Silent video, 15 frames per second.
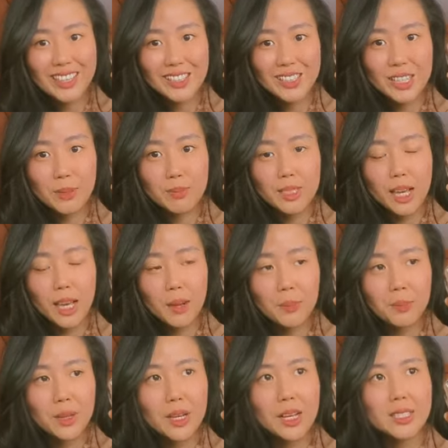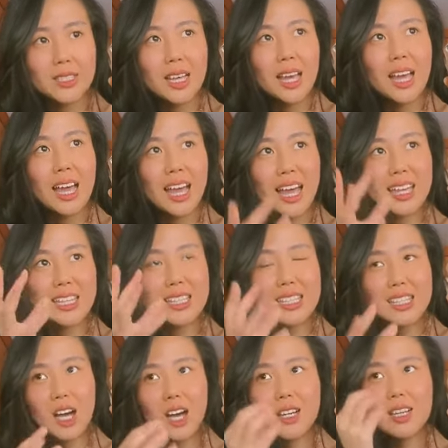at the same time because it's
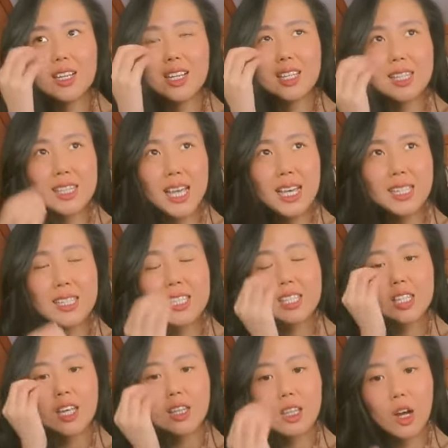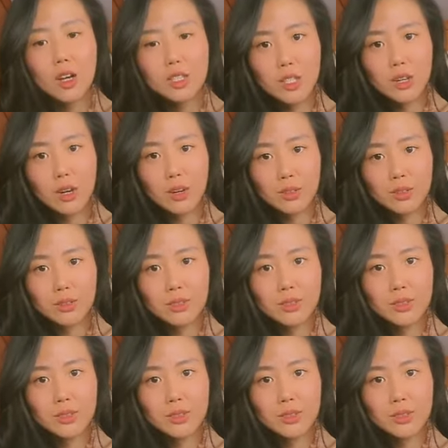not the sense, it's not logical.